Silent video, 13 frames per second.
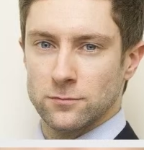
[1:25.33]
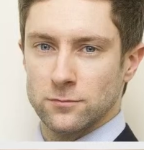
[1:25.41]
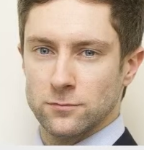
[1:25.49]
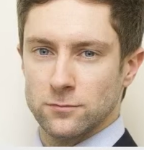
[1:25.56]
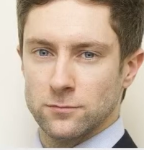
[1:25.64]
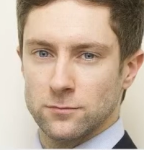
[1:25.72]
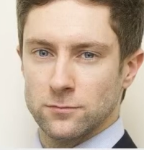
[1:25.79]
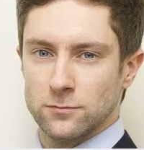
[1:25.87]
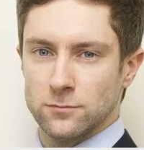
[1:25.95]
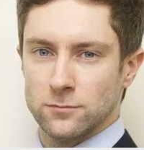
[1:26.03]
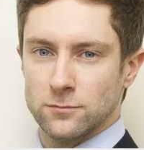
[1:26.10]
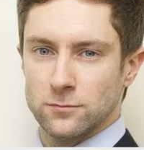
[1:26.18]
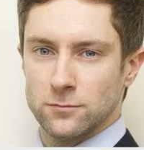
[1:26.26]

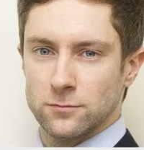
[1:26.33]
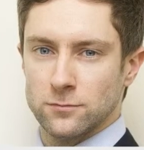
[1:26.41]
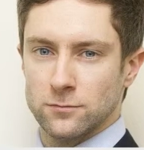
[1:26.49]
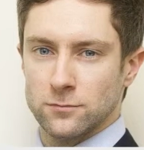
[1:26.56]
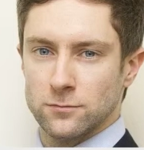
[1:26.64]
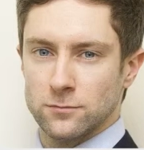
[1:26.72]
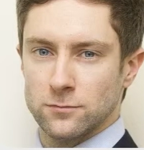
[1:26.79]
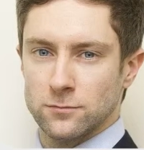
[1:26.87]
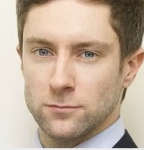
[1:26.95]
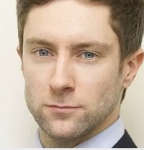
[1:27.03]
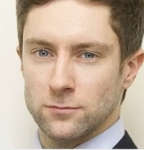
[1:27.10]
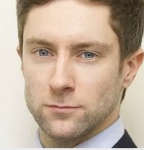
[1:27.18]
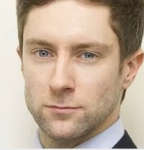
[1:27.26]

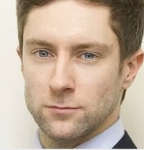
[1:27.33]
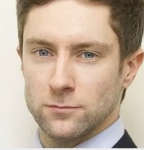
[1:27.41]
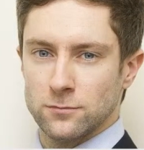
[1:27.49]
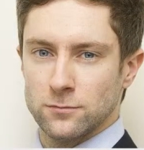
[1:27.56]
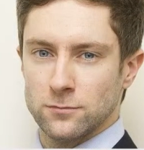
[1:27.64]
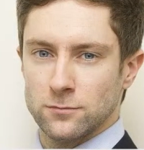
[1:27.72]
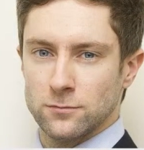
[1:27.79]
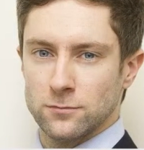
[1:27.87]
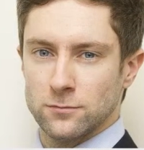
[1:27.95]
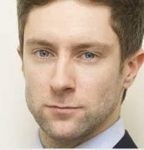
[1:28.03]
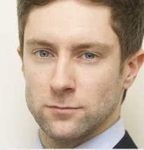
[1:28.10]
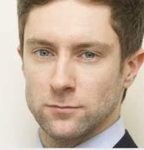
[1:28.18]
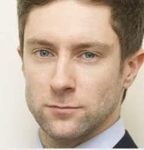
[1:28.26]

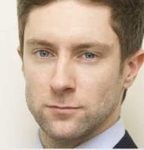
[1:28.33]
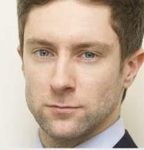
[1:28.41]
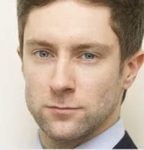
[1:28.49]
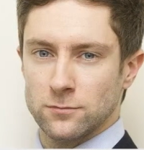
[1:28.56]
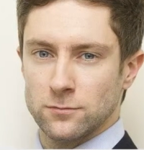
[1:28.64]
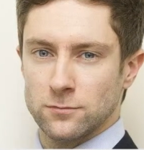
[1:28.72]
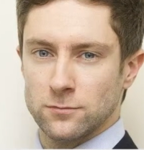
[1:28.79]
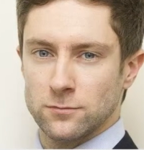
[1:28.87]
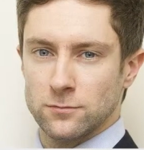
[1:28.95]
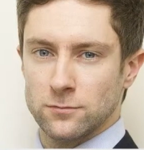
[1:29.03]
Nothing is said.